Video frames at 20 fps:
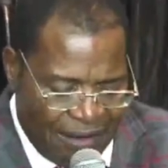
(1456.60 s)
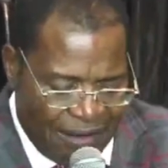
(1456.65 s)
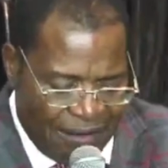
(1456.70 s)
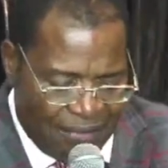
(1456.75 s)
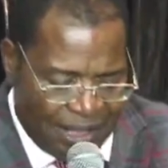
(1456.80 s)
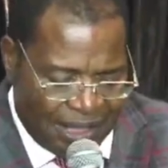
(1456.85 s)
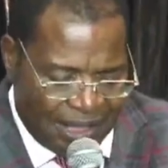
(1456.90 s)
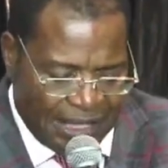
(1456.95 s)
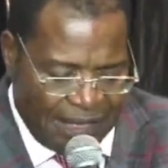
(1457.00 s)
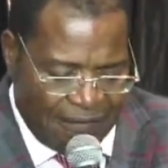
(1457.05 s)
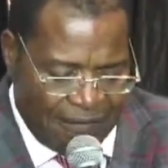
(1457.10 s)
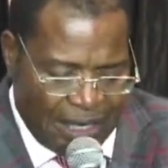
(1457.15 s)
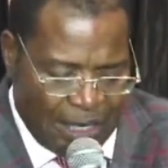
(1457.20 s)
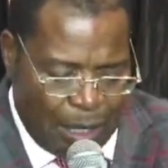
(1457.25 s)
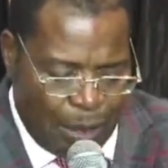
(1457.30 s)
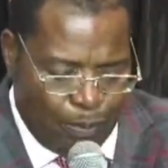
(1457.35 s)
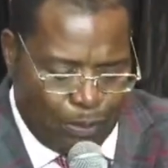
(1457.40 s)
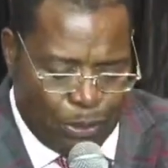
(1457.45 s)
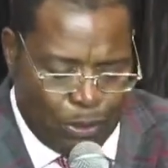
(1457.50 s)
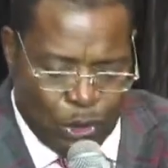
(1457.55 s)
Verse 7
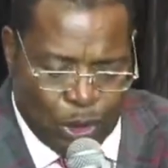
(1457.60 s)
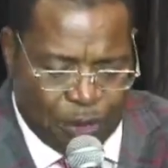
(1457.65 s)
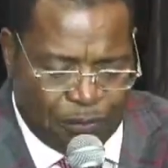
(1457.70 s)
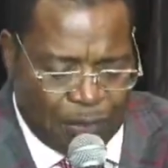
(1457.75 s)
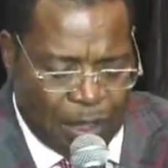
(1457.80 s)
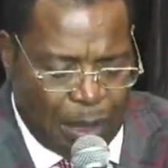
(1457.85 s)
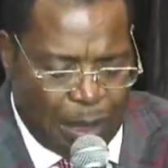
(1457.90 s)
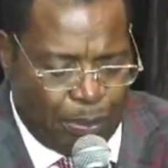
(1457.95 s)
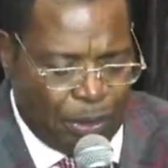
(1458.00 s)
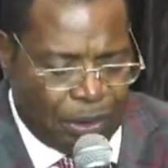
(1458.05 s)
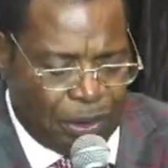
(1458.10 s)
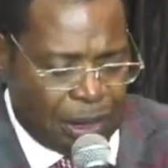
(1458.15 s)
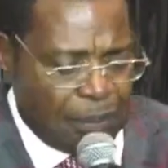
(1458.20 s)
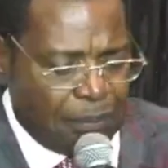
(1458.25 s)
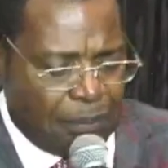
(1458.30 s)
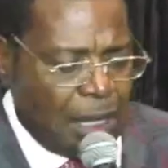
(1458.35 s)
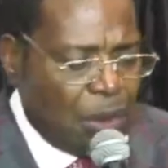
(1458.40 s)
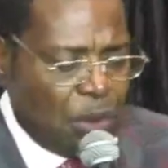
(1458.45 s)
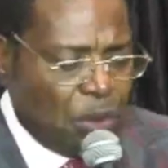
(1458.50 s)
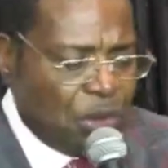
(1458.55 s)
How beautiful upon the
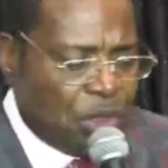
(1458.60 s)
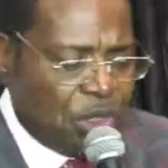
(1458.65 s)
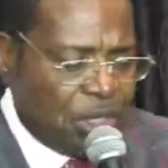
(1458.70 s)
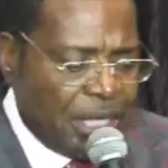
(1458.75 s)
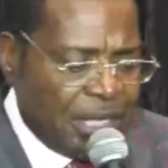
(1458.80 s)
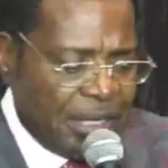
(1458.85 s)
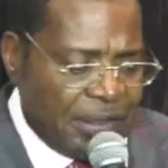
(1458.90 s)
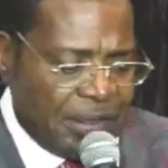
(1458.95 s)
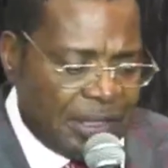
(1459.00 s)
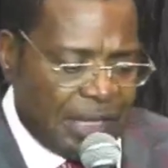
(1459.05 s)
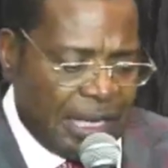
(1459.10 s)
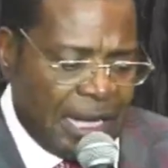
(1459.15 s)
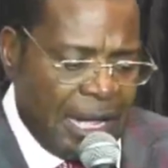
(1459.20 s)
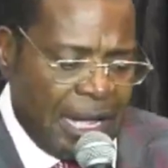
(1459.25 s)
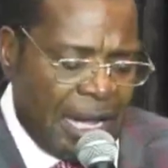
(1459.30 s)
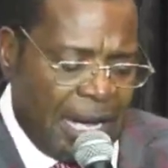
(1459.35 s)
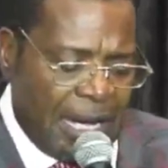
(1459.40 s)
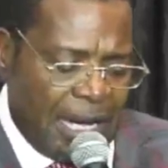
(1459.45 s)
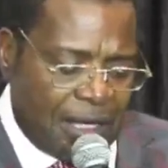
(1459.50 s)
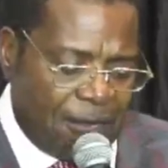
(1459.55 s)
mountains
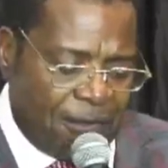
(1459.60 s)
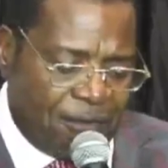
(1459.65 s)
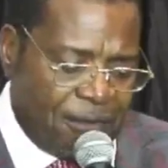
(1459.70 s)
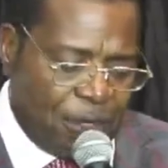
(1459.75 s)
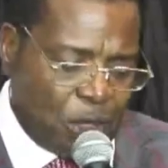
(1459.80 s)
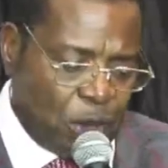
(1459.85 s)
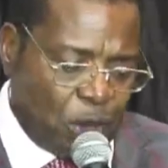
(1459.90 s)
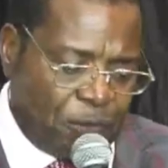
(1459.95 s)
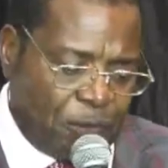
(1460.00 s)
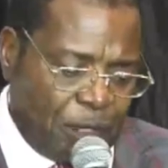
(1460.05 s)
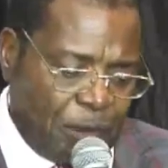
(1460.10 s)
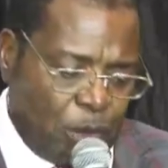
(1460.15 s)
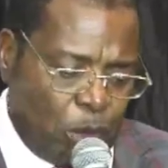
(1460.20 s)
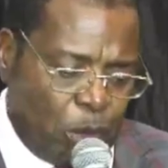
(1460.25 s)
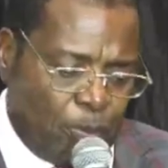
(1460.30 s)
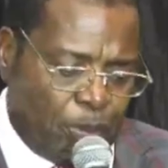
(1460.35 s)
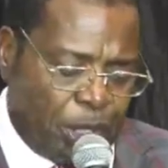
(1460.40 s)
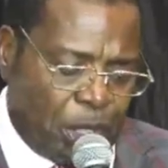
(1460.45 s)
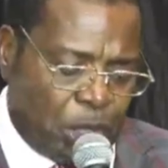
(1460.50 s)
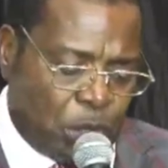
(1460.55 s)
at the feet of him who
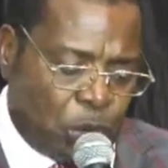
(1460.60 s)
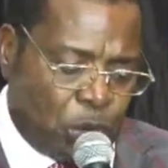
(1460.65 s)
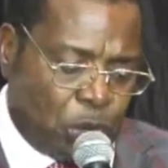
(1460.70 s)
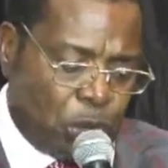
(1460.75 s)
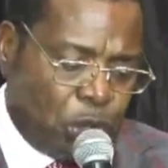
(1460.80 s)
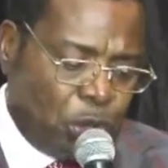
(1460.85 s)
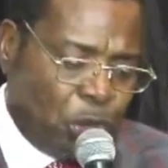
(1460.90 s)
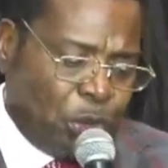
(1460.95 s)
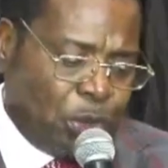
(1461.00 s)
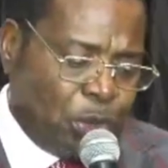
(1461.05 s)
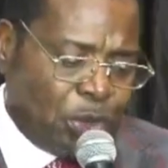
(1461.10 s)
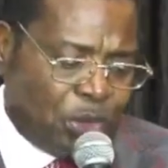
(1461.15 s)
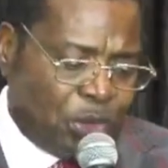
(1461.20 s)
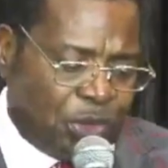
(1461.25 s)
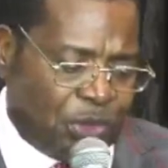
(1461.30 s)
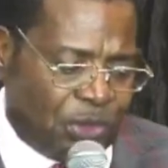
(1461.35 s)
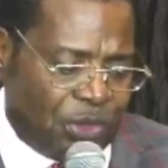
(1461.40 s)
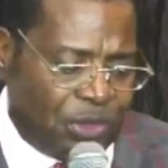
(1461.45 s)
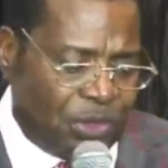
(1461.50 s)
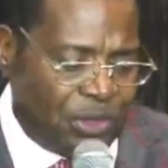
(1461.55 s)
brings good
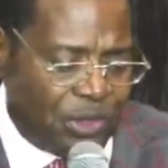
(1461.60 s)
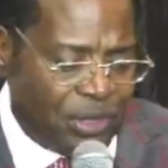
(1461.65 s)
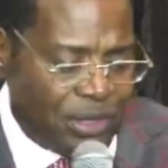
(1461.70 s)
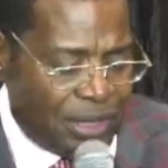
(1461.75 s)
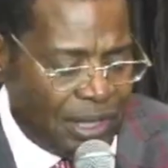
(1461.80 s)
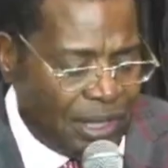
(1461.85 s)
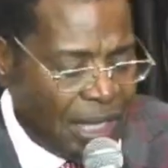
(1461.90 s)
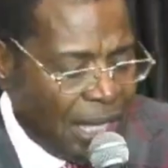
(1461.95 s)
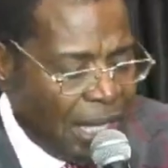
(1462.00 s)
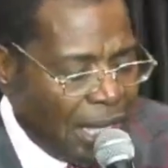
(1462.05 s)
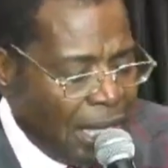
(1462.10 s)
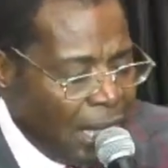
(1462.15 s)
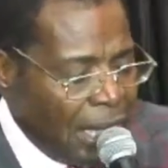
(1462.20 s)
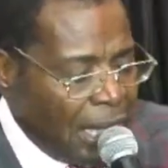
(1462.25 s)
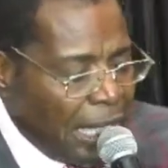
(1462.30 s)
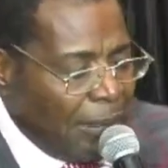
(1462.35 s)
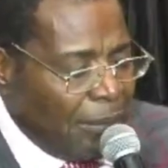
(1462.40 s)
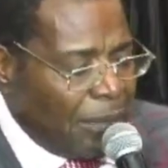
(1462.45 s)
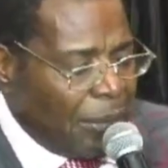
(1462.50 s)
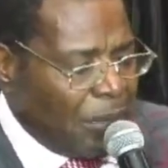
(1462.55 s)
news
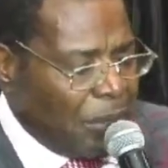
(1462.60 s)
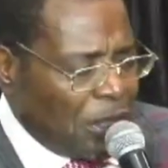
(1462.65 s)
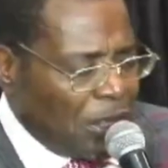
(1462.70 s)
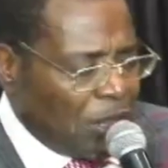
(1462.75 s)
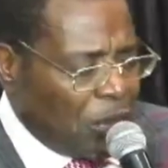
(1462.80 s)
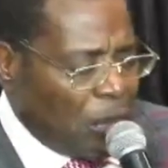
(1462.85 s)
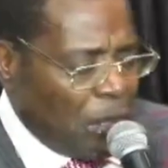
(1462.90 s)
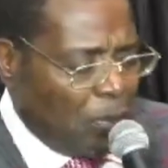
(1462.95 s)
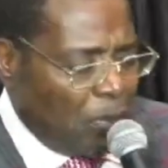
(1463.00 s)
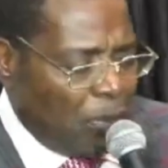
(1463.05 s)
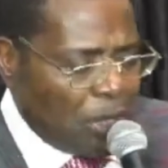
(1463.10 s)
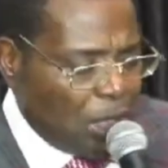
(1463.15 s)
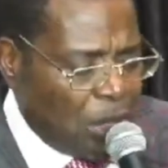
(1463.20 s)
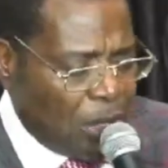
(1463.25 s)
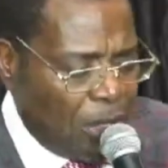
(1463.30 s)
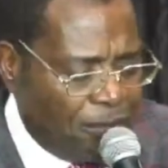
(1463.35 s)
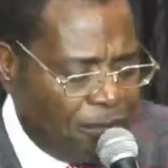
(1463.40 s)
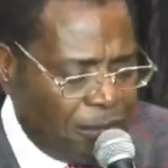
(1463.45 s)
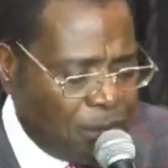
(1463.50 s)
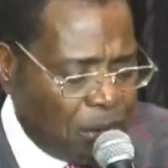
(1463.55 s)
come when we said we are putting
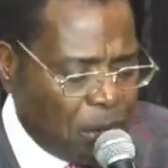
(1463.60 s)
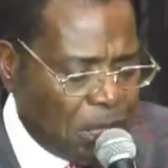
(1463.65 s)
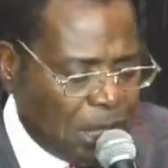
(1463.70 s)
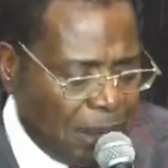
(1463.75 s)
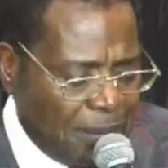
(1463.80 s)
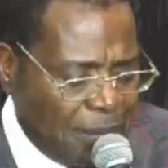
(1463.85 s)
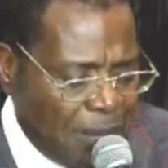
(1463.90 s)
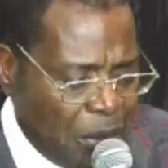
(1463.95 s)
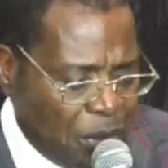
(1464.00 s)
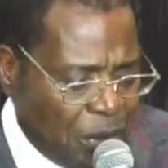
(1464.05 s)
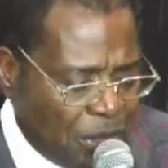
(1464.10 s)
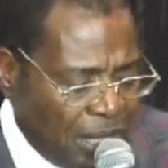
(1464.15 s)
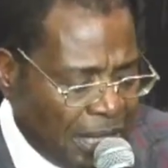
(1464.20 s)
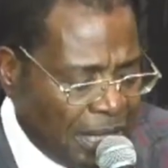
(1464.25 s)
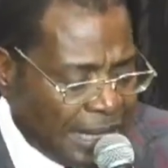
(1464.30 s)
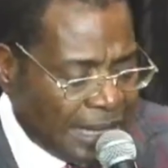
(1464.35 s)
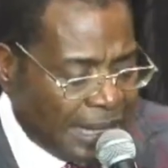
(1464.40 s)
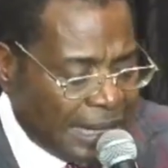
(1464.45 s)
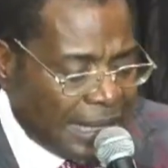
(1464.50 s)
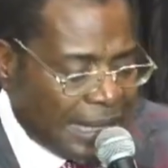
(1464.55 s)
our feet on some
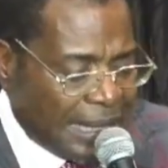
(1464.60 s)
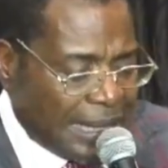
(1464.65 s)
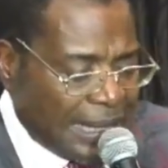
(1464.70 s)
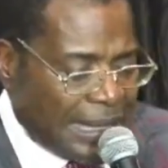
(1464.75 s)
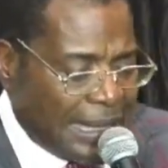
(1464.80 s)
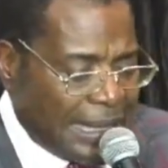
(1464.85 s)
mountains.